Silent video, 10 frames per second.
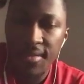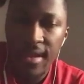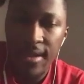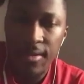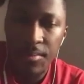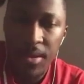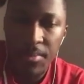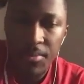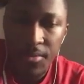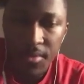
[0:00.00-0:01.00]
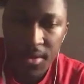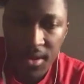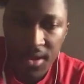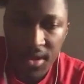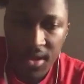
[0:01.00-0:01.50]
Like I want people
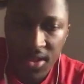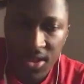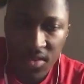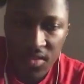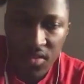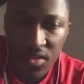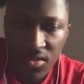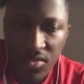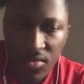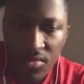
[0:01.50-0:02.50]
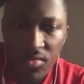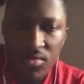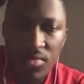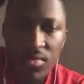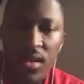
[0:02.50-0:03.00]
just
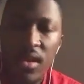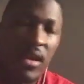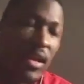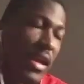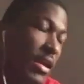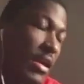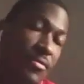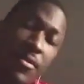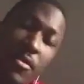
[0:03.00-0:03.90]
to have fun